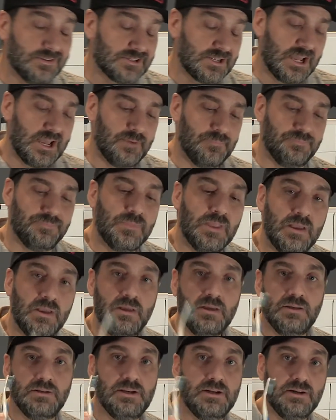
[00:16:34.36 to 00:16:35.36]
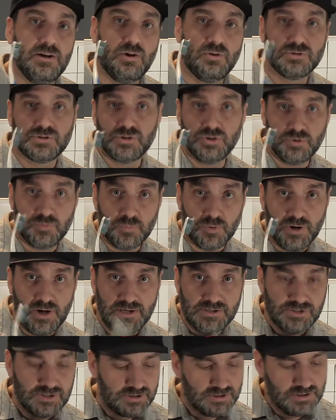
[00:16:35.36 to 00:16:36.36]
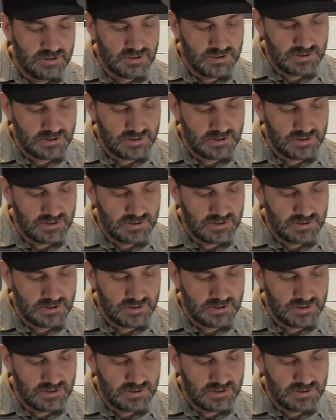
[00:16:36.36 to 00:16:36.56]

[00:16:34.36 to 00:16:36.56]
this happen. You need an old toothbrush.